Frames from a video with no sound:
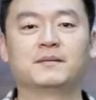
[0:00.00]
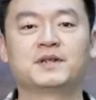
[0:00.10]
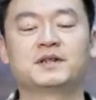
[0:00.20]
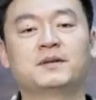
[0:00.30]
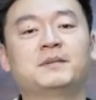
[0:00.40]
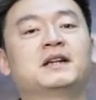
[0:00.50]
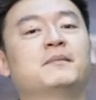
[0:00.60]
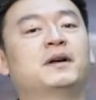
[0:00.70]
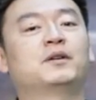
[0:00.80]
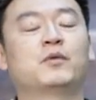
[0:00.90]
I'm CCP
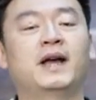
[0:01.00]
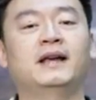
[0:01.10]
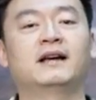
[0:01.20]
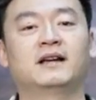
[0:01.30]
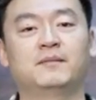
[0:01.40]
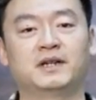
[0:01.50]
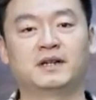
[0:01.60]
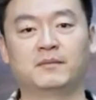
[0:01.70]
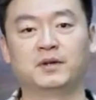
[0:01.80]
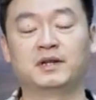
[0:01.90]
Commander Wang. I am the
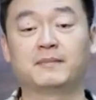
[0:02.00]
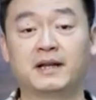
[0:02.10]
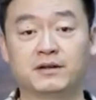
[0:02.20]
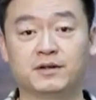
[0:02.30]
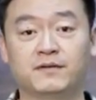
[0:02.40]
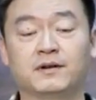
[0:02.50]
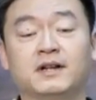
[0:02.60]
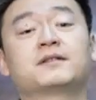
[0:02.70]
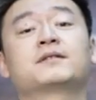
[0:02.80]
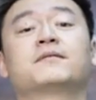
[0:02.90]
Community Manager for
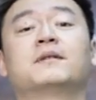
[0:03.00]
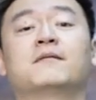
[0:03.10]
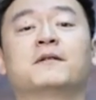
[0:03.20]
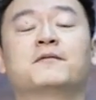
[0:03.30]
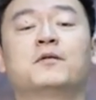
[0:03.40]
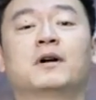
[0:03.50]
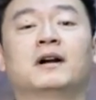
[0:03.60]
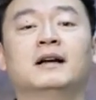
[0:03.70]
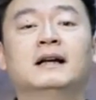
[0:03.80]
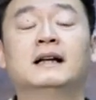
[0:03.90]
Dust 514.